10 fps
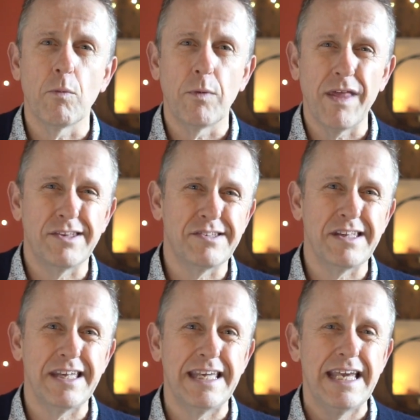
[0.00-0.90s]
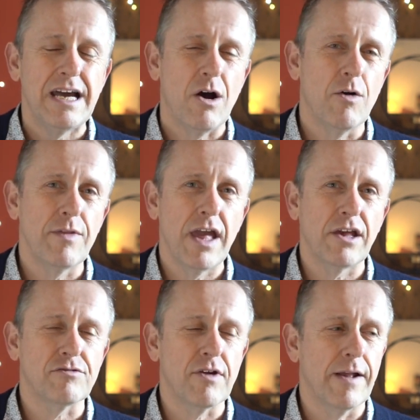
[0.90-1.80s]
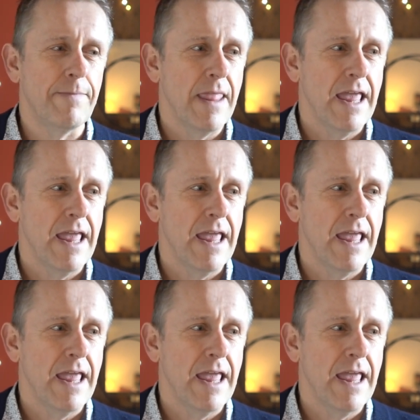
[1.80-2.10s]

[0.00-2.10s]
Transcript: that we then see on the X-ray.